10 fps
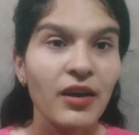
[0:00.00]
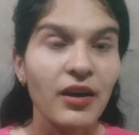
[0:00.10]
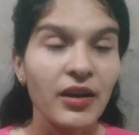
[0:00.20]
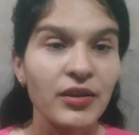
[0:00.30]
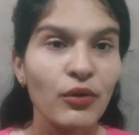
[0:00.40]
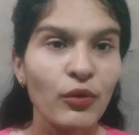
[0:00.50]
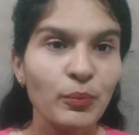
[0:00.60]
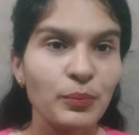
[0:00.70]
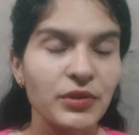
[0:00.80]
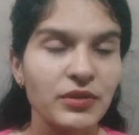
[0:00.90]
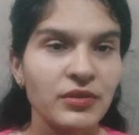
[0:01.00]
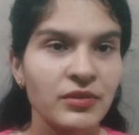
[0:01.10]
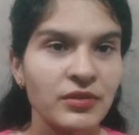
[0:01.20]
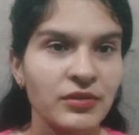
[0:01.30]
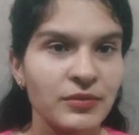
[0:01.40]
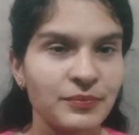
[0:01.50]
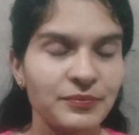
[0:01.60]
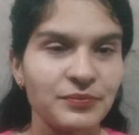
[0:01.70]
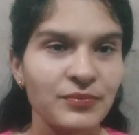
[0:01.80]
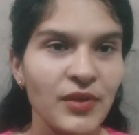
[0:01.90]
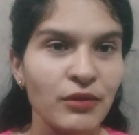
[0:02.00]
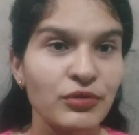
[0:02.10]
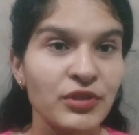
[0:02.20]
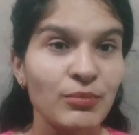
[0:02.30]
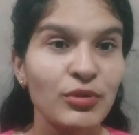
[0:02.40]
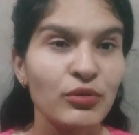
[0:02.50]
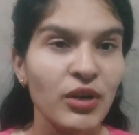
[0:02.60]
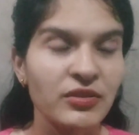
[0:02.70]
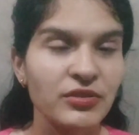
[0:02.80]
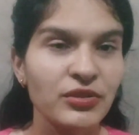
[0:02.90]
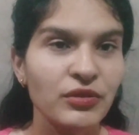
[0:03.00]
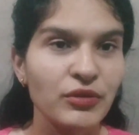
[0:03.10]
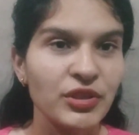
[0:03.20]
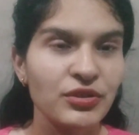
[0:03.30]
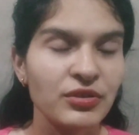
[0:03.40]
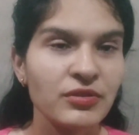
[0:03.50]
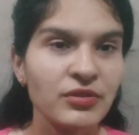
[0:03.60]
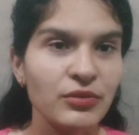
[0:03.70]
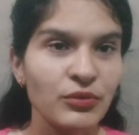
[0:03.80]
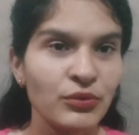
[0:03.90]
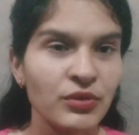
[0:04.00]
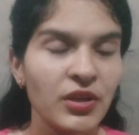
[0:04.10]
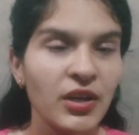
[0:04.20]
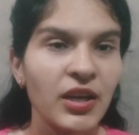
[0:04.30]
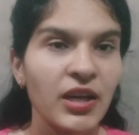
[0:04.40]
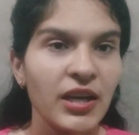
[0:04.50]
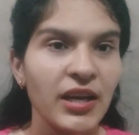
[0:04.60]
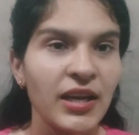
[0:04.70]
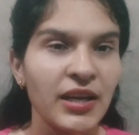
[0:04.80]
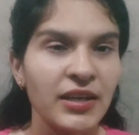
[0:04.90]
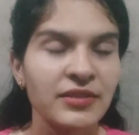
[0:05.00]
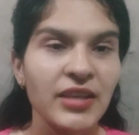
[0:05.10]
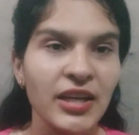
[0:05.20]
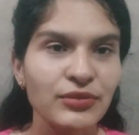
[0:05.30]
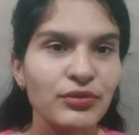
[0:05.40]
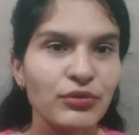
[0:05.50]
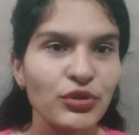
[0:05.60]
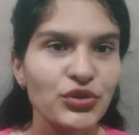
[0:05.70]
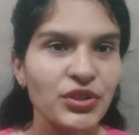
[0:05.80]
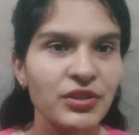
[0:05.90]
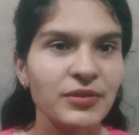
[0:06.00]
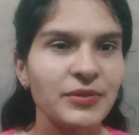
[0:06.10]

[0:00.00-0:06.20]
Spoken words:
I hope I was able to answer your questions, and thanks for watching.